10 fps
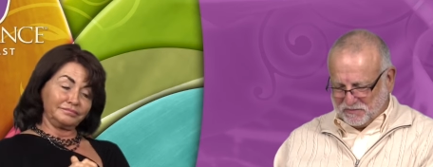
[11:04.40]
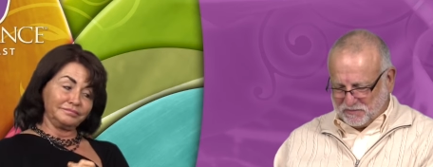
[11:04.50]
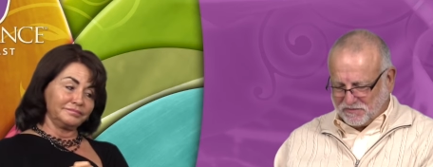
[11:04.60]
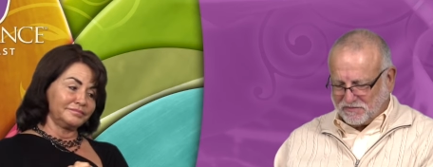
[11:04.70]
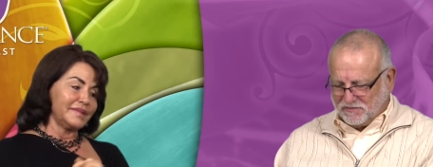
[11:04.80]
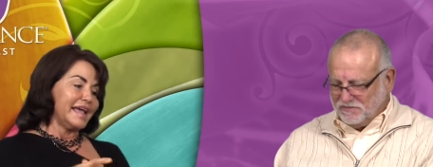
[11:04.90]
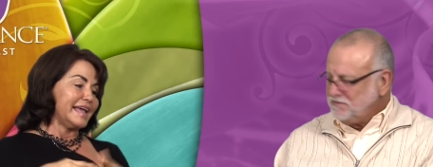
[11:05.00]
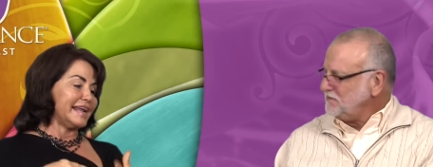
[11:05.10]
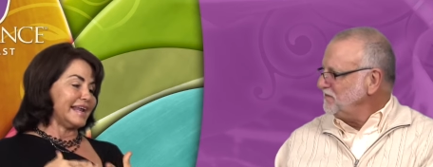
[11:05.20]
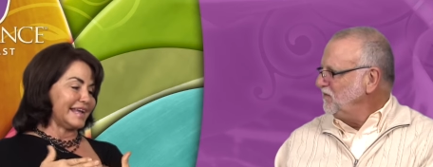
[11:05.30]
Speaker 1: in
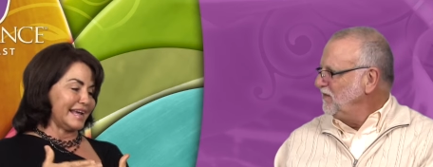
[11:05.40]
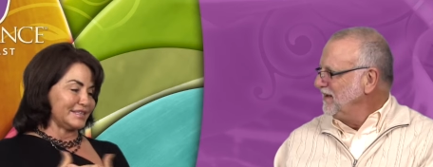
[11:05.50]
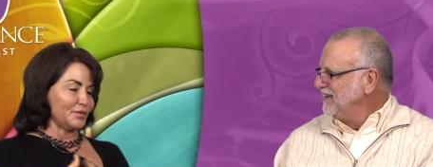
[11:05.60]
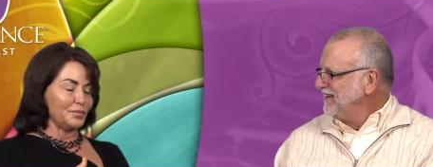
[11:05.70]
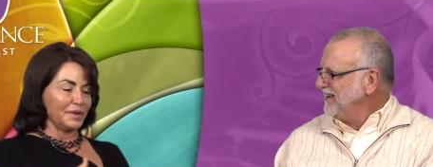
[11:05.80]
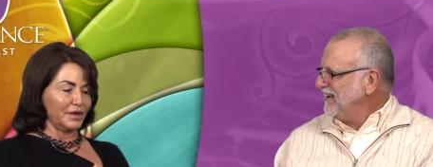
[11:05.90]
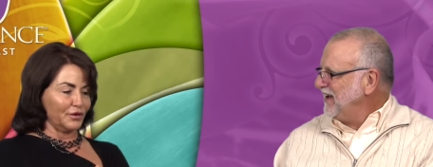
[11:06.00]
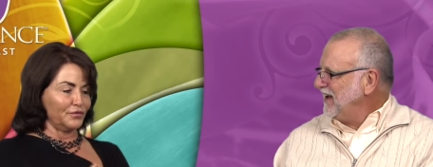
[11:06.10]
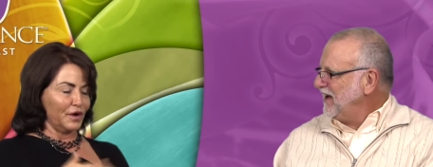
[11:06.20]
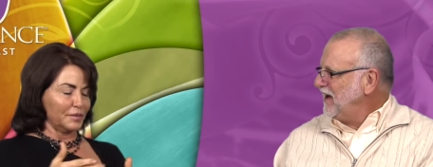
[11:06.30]
any case, it won't be
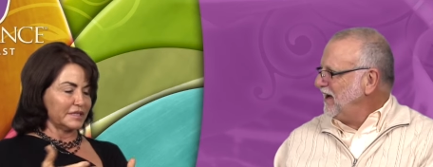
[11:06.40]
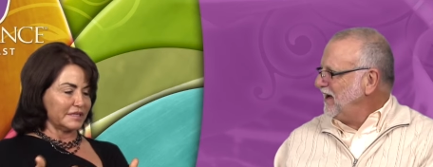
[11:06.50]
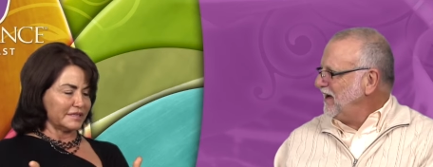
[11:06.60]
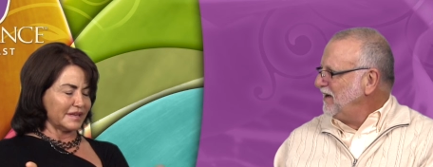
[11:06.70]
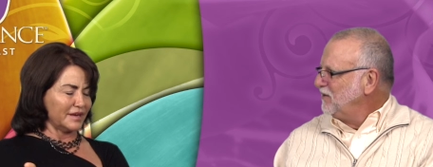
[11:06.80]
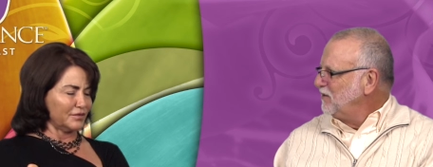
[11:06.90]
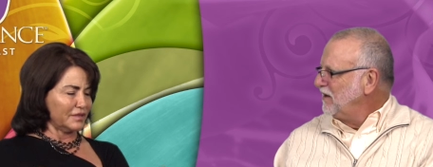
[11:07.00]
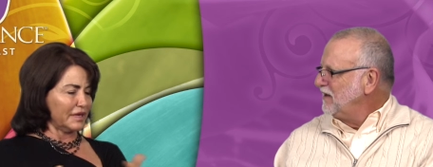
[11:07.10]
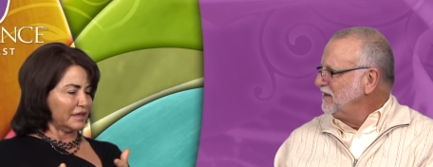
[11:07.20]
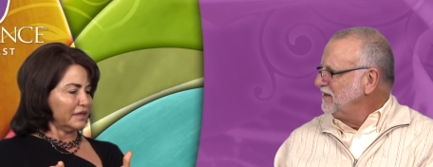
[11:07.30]
at your pharmacist, I don't
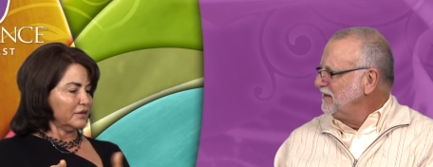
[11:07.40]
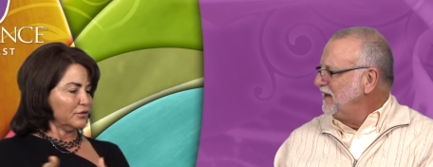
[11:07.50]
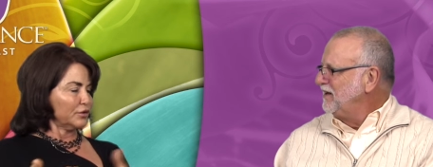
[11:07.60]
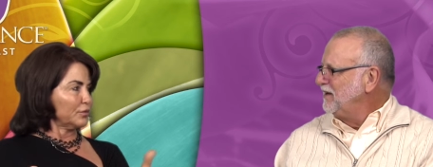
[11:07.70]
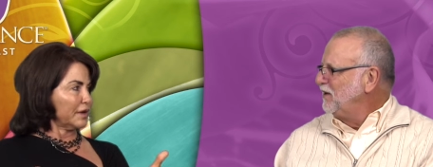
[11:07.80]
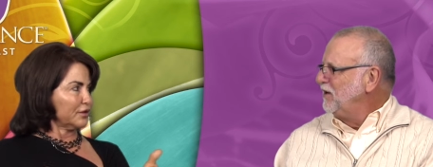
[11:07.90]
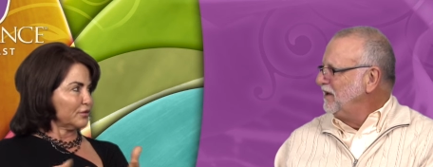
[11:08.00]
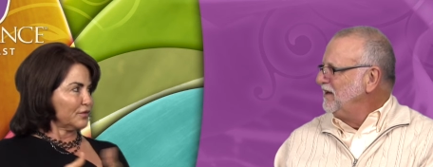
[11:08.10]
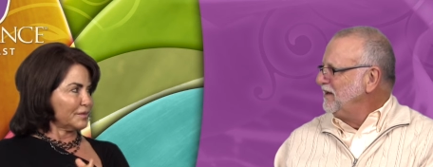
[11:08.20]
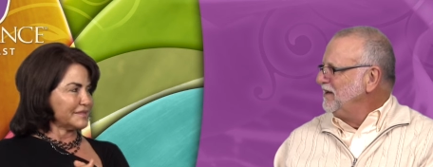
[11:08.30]
right. think, yeah. or your
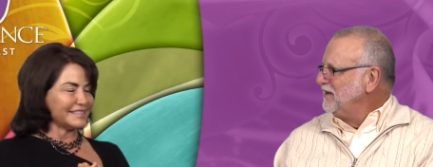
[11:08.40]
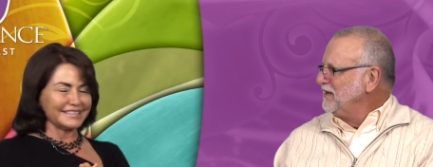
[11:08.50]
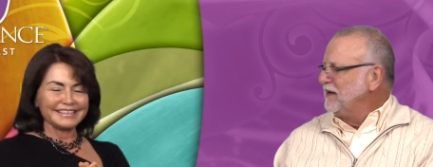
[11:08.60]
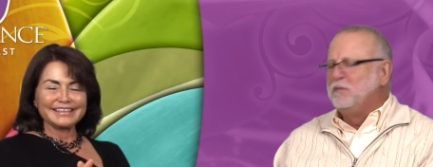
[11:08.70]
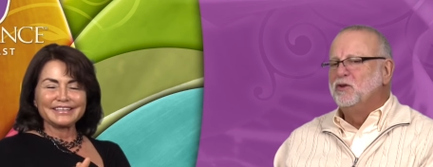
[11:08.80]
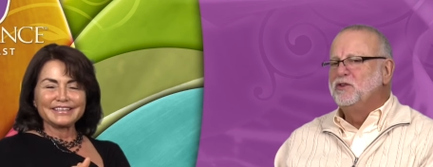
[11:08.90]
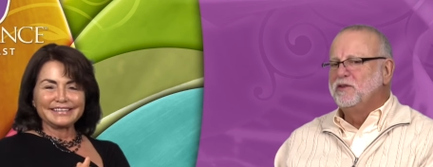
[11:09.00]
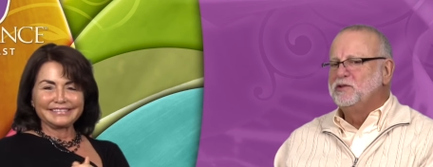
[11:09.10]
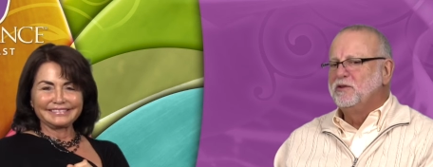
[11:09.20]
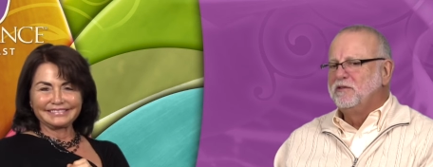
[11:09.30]
regular pharmacist.
Speaker 2: Yeah, most
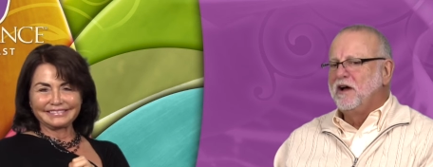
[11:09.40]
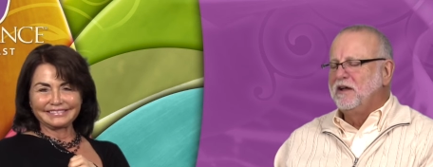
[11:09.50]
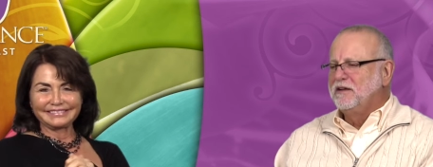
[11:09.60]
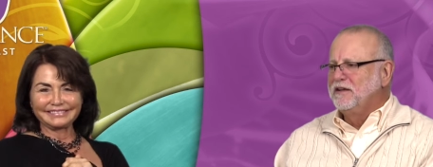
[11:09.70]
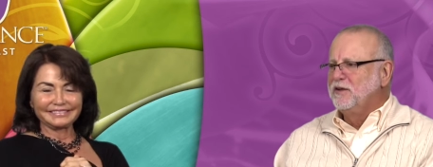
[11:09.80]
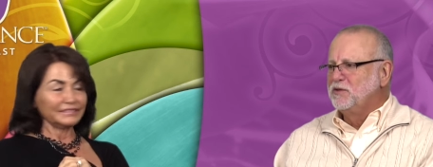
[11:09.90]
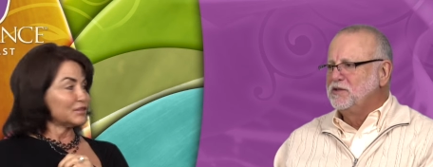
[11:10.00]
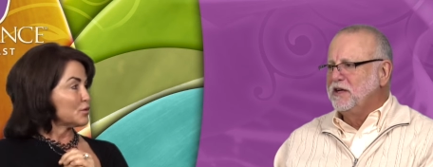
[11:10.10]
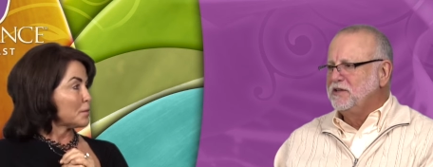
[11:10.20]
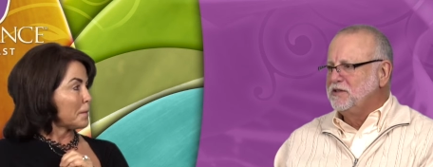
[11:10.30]
of us are not in
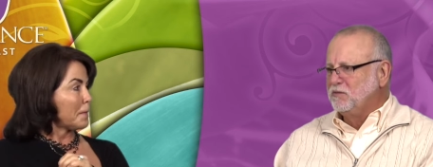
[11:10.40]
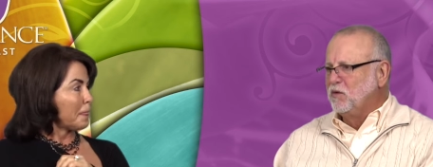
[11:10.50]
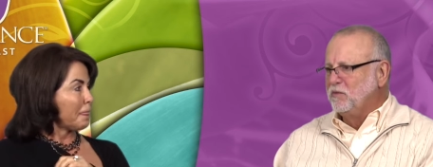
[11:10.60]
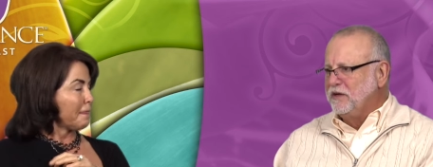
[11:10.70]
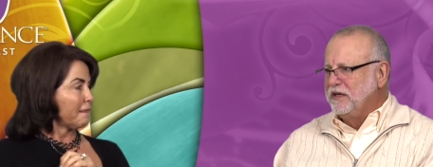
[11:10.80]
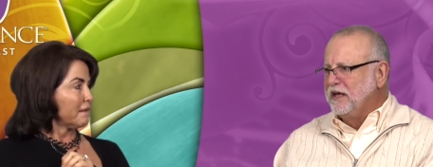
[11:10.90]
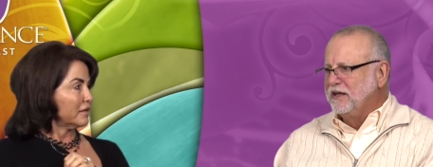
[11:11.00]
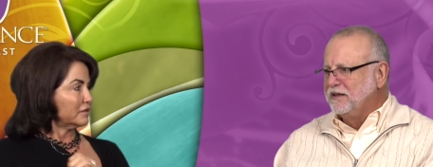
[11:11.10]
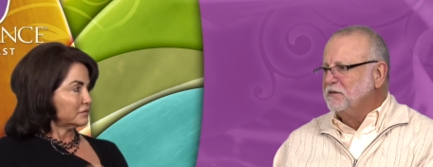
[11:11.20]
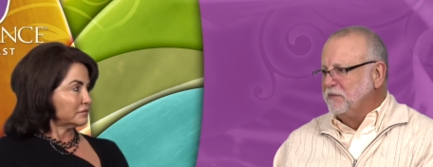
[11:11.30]
those states and won't be
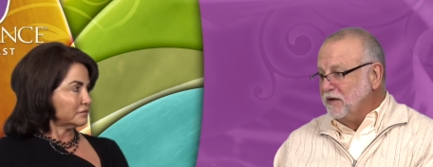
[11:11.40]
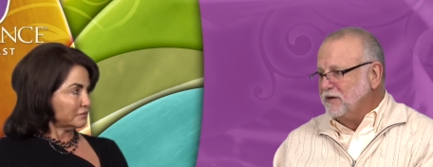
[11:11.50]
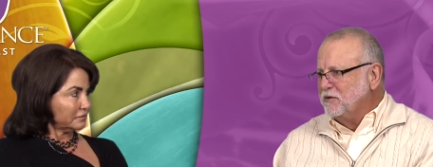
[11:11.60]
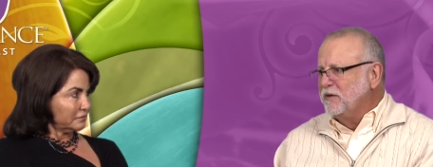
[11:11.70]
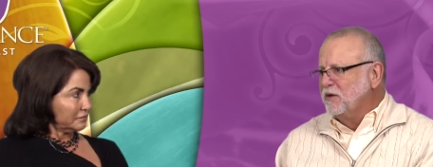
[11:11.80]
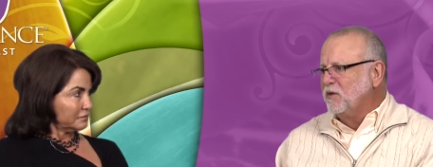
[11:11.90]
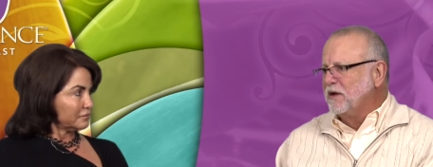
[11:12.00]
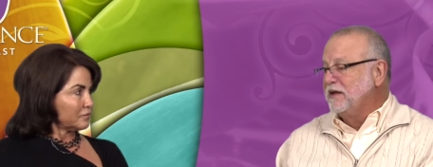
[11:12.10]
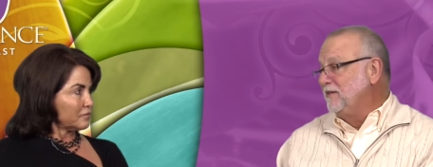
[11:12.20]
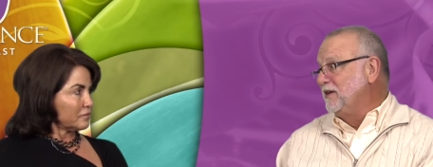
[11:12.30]
getting the medical
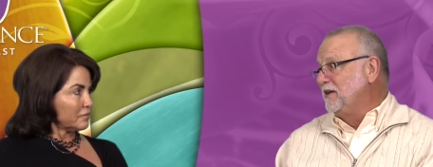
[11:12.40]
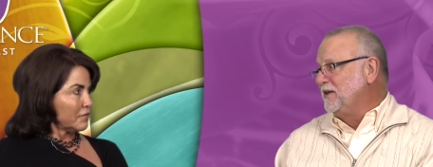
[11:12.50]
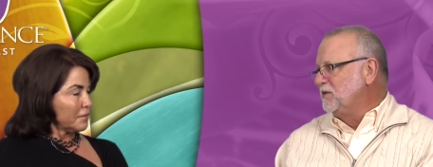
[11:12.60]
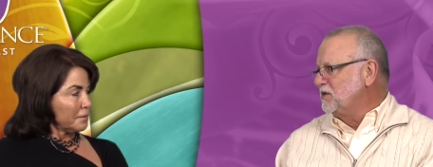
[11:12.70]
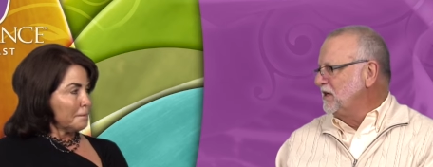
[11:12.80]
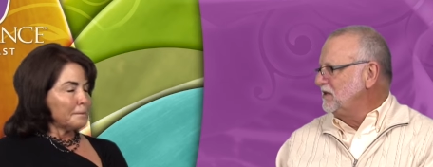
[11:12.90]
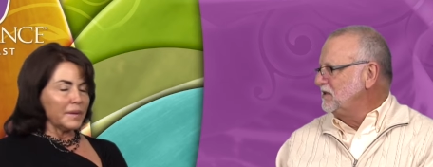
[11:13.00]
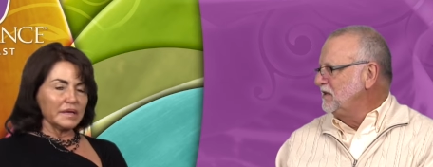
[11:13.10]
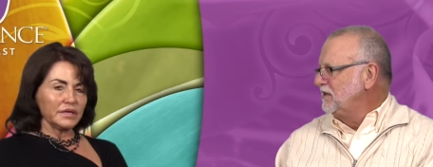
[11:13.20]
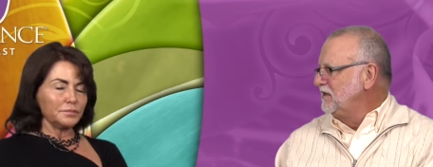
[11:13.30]
marijuana even in those
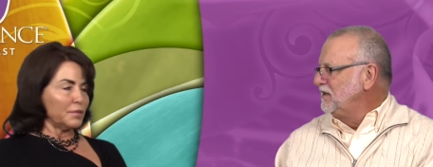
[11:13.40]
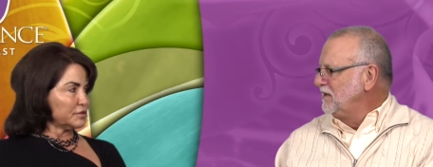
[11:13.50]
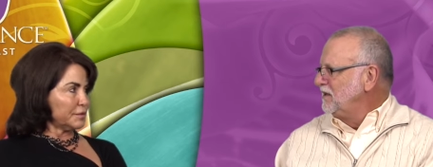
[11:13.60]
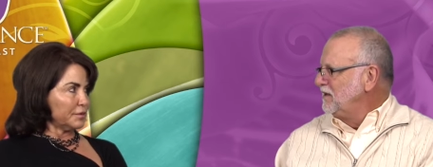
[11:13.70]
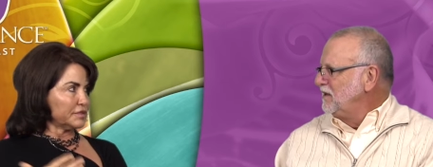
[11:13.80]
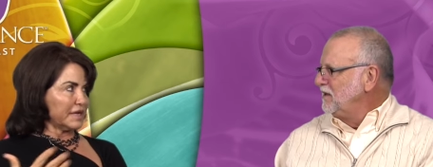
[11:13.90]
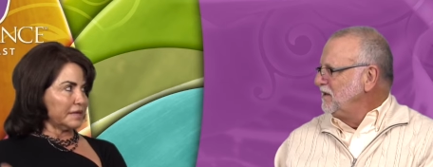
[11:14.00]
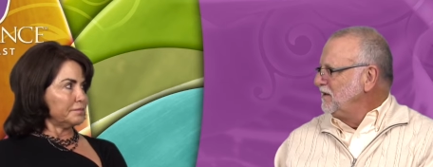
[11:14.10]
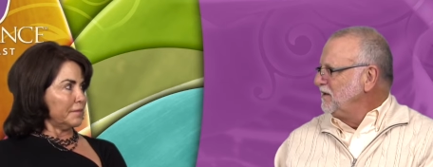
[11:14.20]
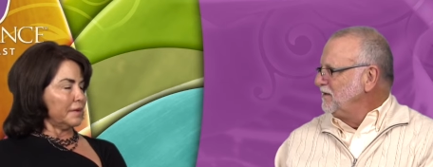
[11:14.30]
states.
Speaker 1: But most people
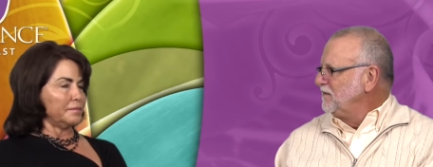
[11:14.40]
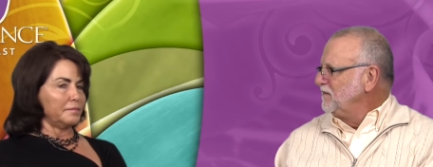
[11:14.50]
take me-